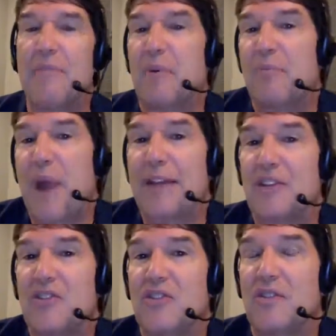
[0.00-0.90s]
to have the
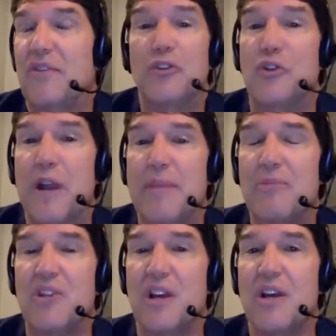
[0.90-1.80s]
type of practice of
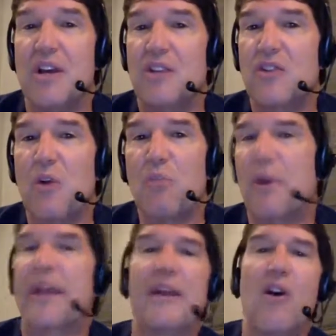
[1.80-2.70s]
their dreams.
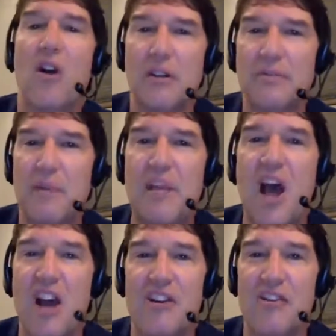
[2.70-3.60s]
So bring it
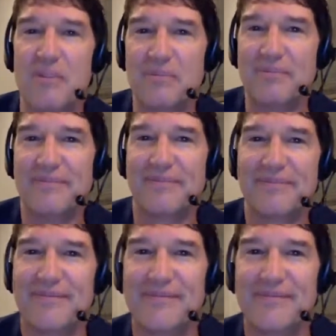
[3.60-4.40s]
on. I'd be honored.